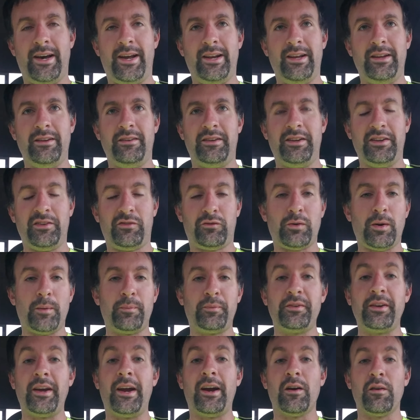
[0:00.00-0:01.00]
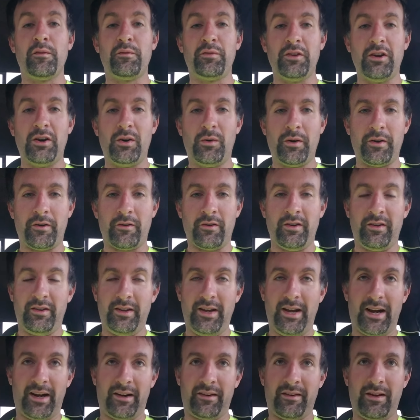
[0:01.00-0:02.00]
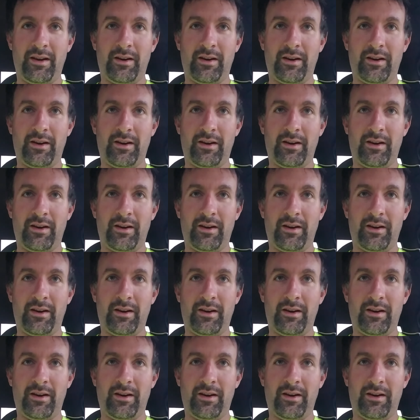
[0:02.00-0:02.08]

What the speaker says: it disrupts the airflow under a deck.